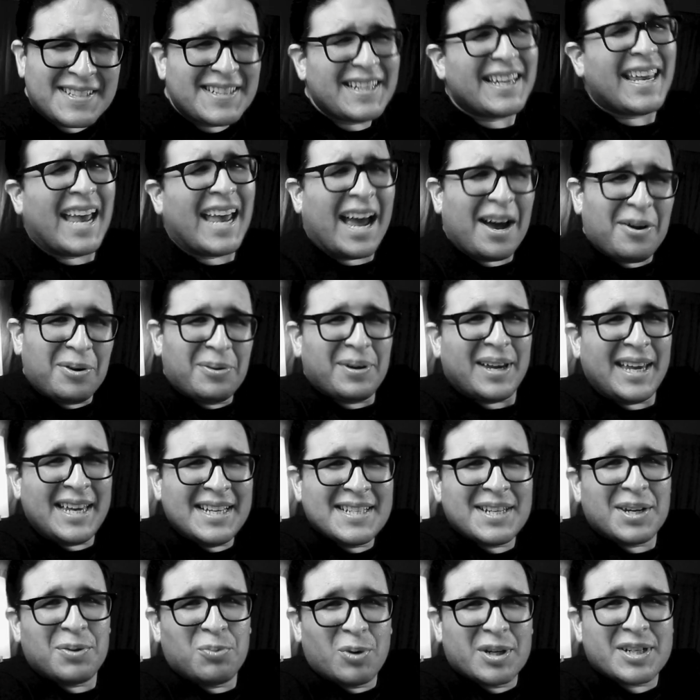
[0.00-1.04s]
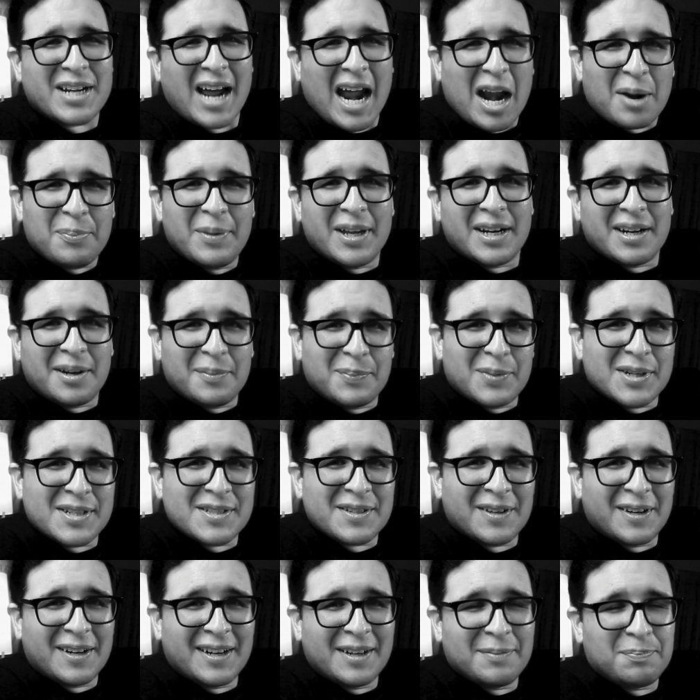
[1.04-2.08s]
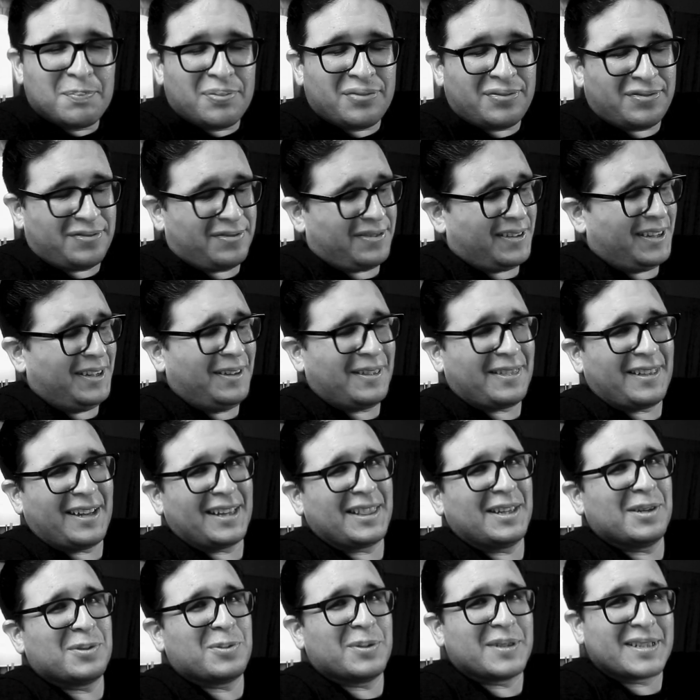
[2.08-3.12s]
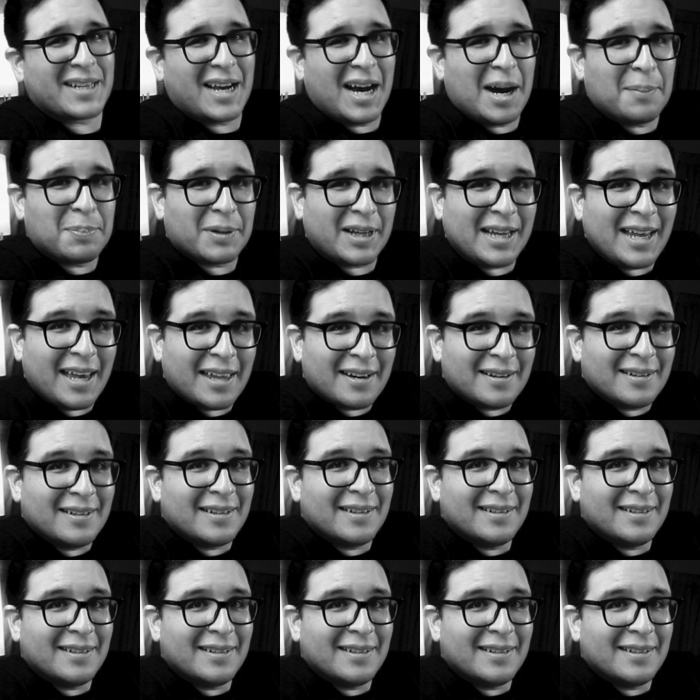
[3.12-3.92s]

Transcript: see how easy retirement numbers are? Pfft, you thought this was complicated.